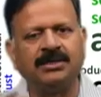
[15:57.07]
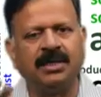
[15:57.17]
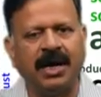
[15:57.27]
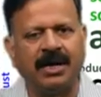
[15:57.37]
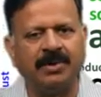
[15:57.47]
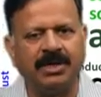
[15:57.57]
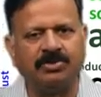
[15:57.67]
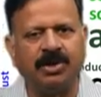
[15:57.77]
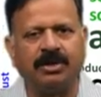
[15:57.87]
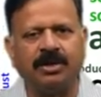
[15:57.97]
the
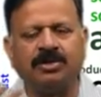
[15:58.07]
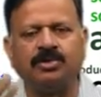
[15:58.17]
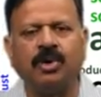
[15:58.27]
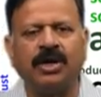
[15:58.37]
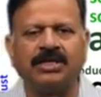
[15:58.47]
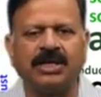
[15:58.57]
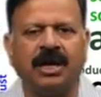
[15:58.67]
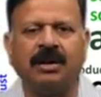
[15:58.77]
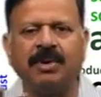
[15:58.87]
administrators to understand,